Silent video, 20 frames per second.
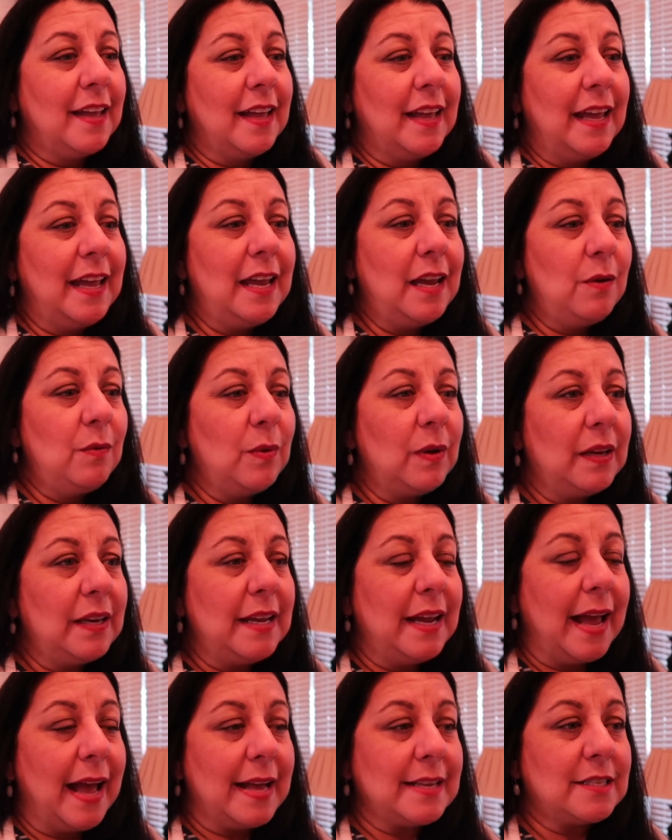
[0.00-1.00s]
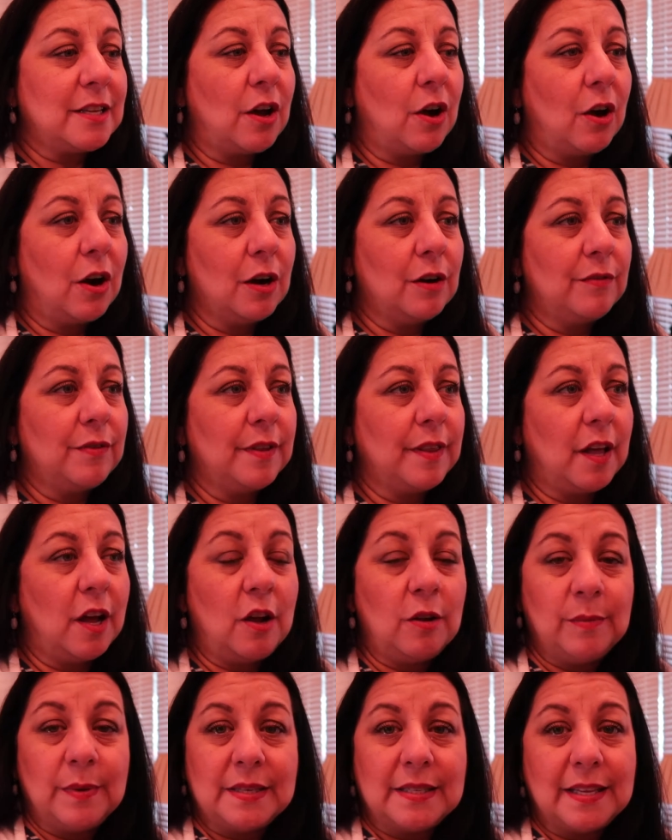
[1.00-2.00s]
He really has a heart for the
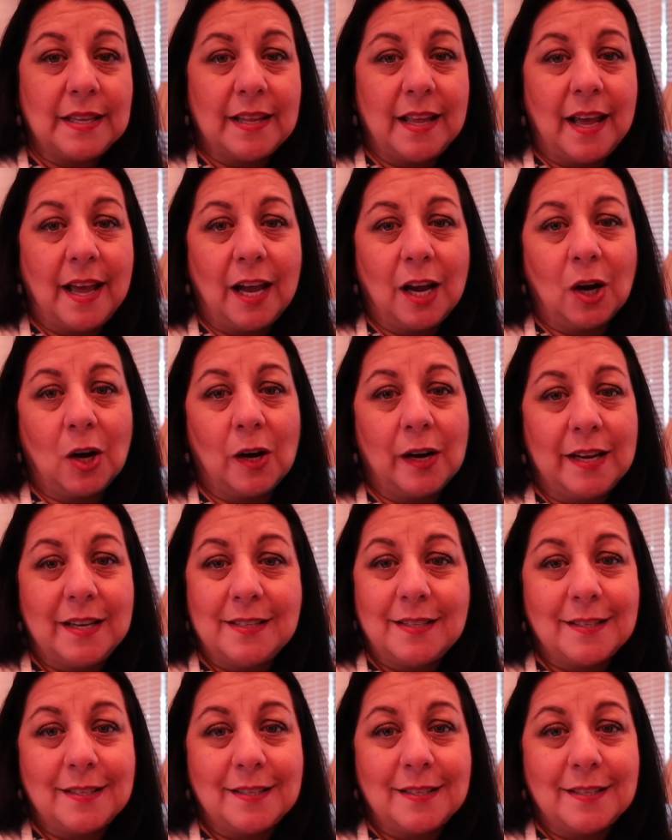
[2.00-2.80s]
homeless and the hungry.